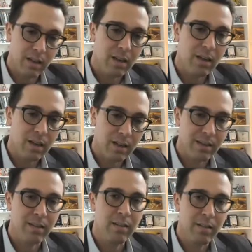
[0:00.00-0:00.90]
and
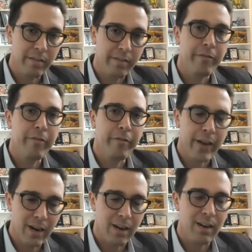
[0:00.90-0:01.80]
gambling would
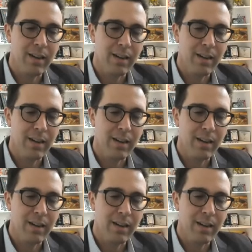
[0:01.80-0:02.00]
Fair. all be